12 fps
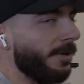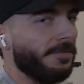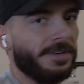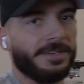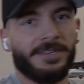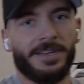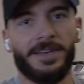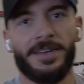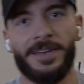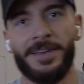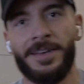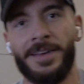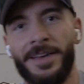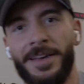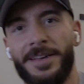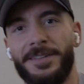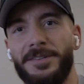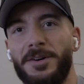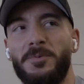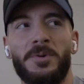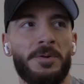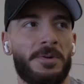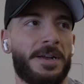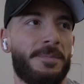perfect. So
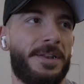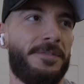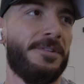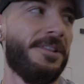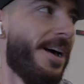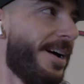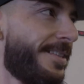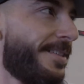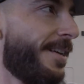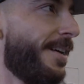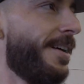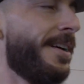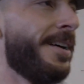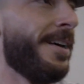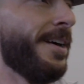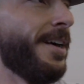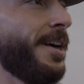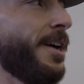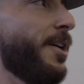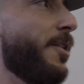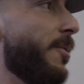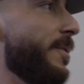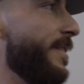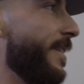wouldn't recommend it for lats.
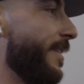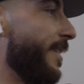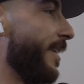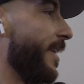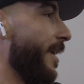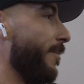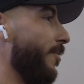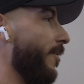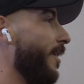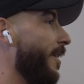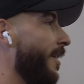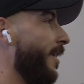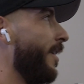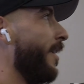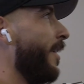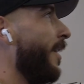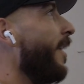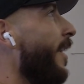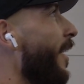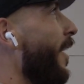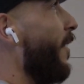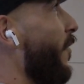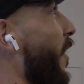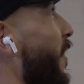Always stick to the cable.
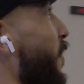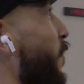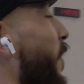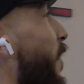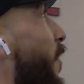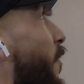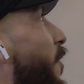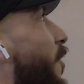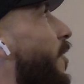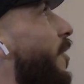If you got this weird little hook